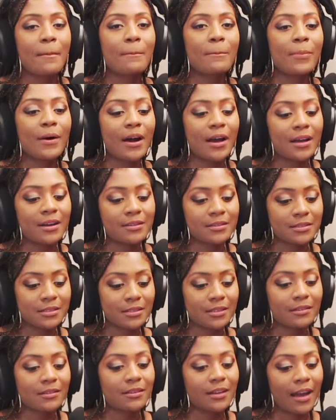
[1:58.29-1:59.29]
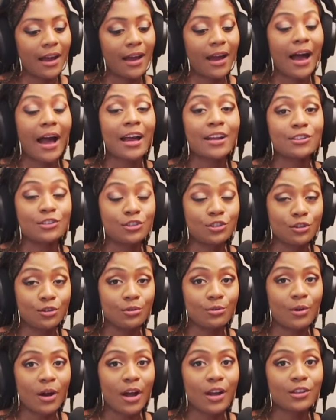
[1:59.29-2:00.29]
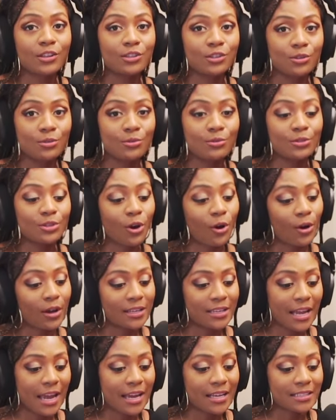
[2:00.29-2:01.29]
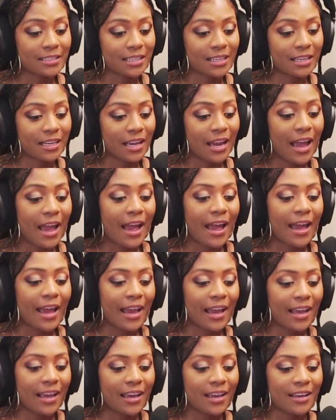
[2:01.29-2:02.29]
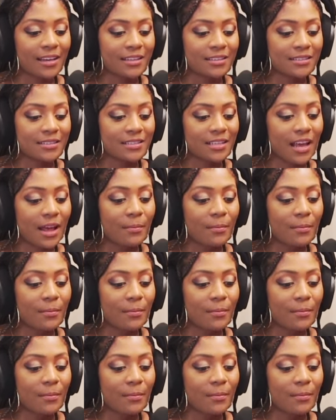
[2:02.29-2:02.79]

But yeah, I do use Audacity and